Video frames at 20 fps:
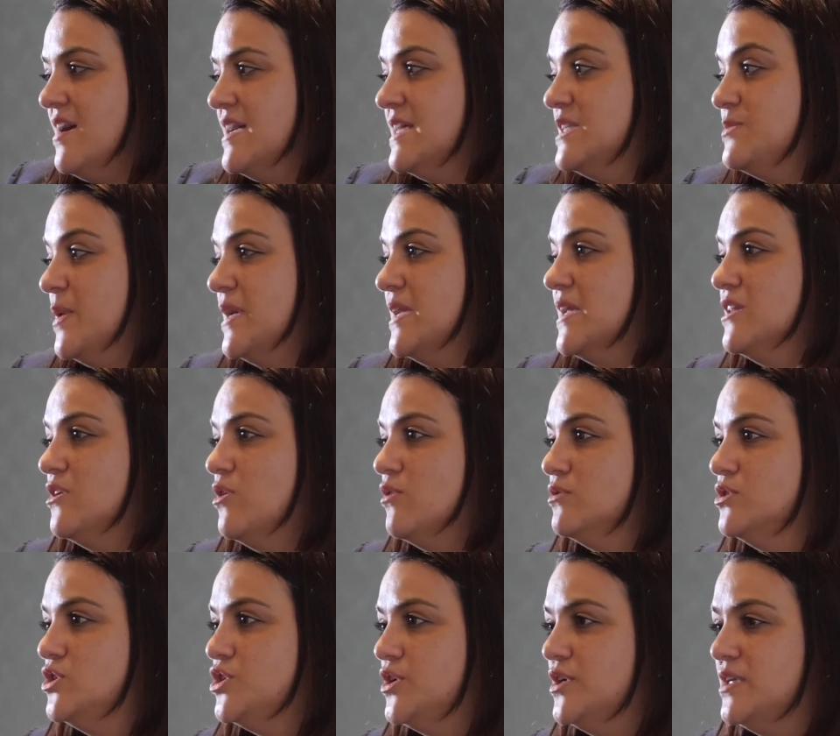It's been a
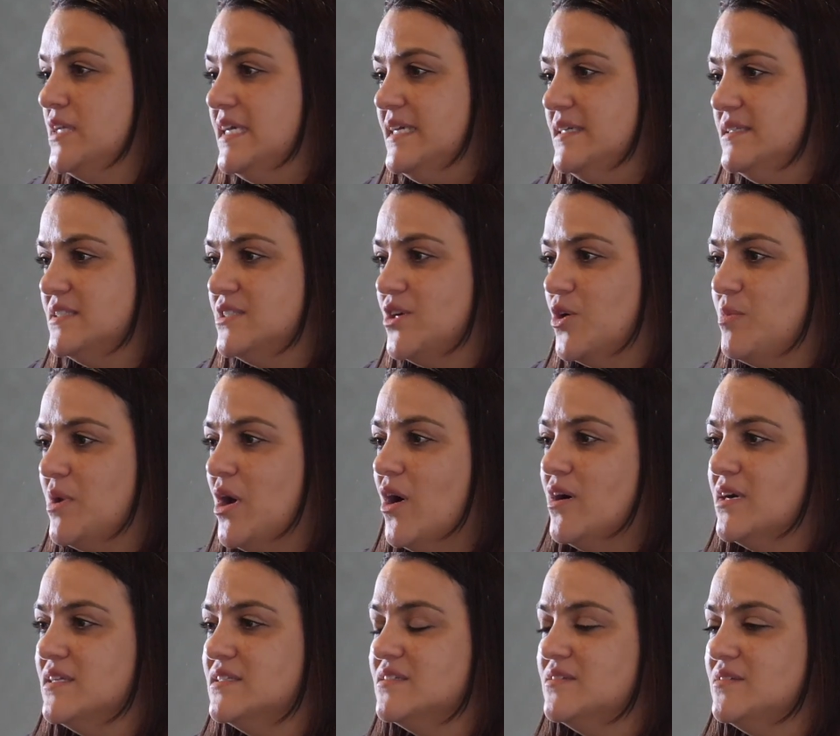long journey, so
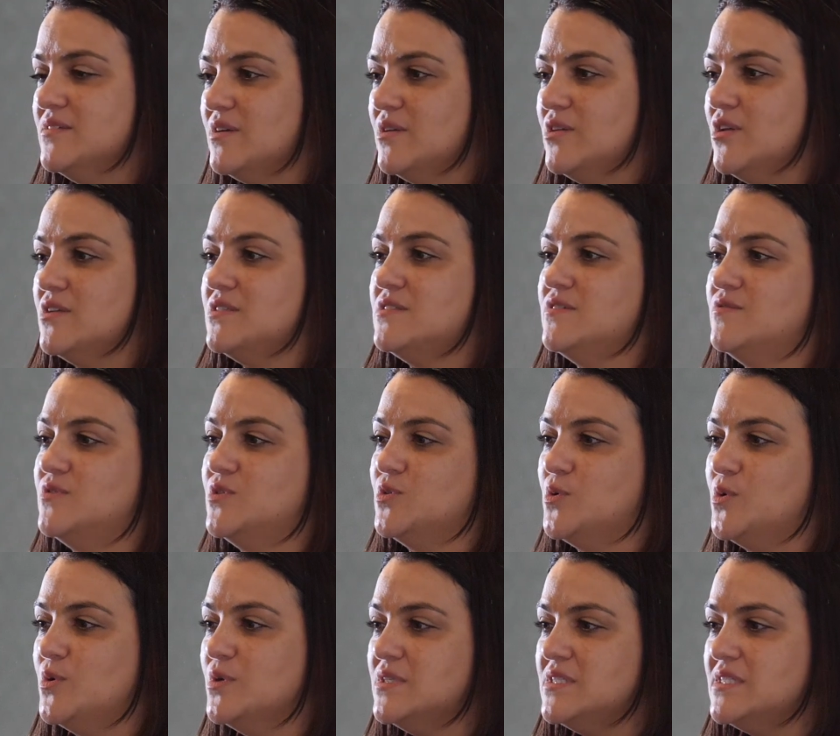behind lots of
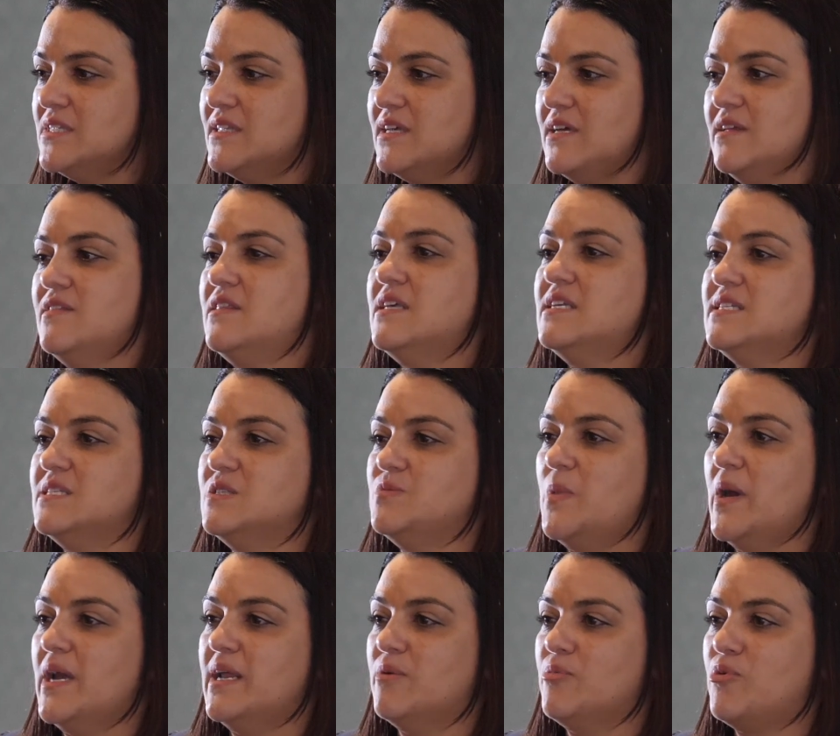doors, this has
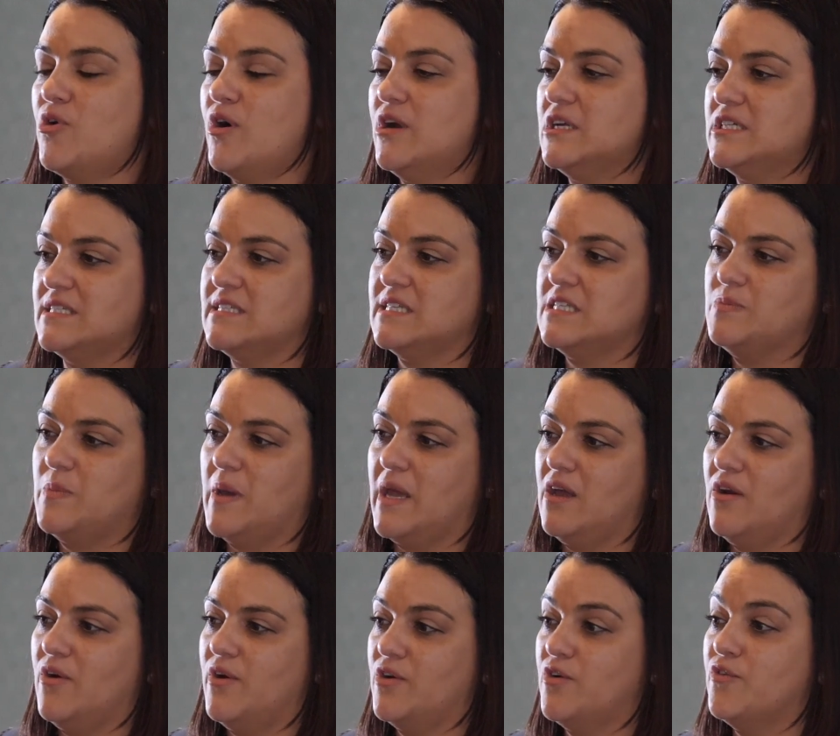been a project that's
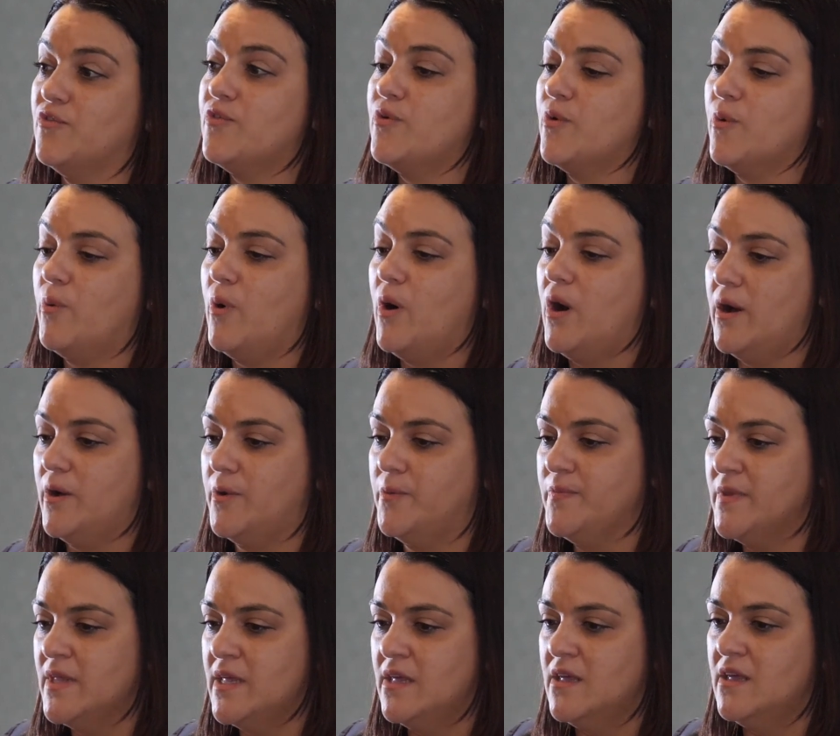been going on for a
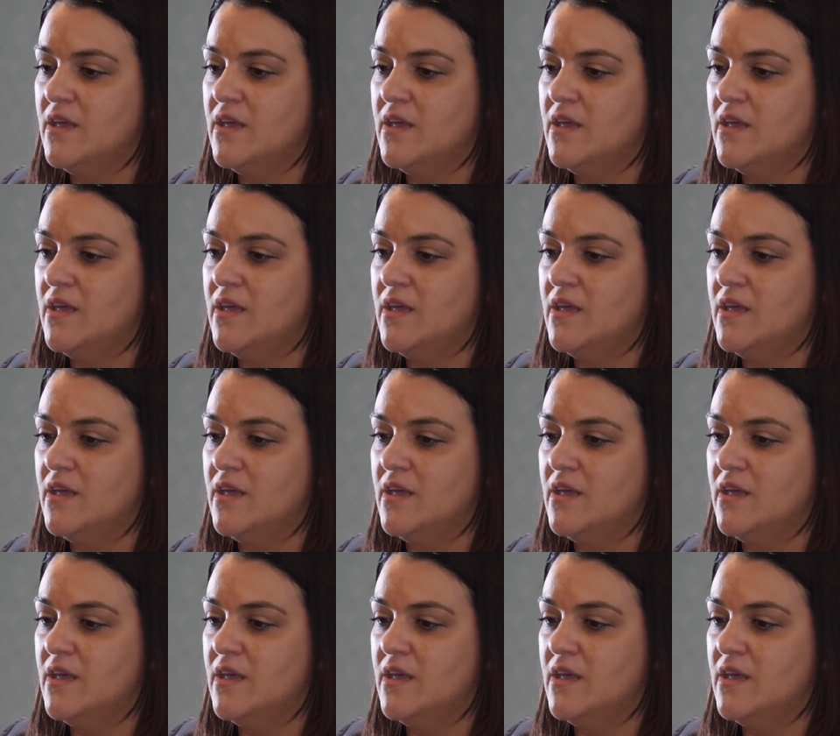while.